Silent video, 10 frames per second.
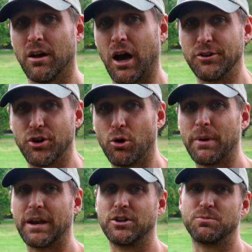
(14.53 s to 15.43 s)
on doe
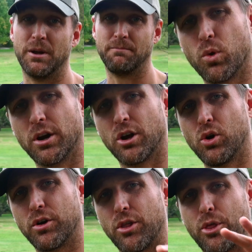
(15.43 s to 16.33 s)
management. We're going to
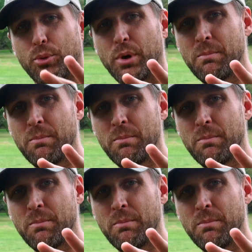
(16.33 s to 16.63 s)
go into the three